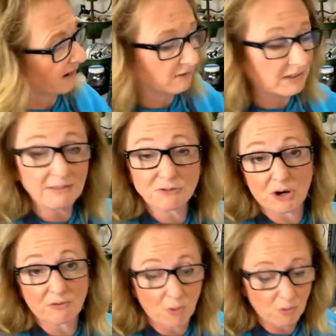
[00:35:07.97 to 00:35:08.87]
leaves or
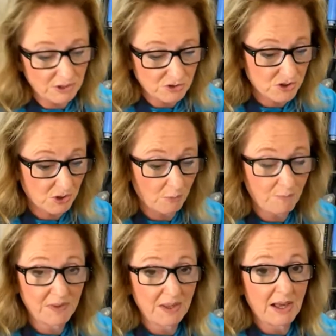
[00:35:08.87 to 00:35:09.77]
our foliage. So
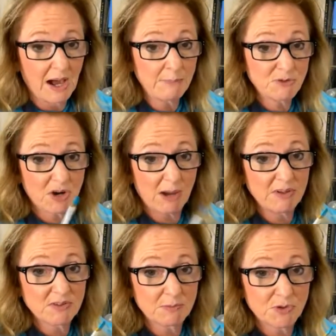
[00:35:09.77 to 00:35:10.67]
I'm just
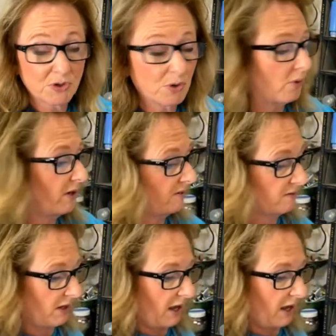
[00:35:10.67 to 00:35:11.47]
grabbing some turquoise,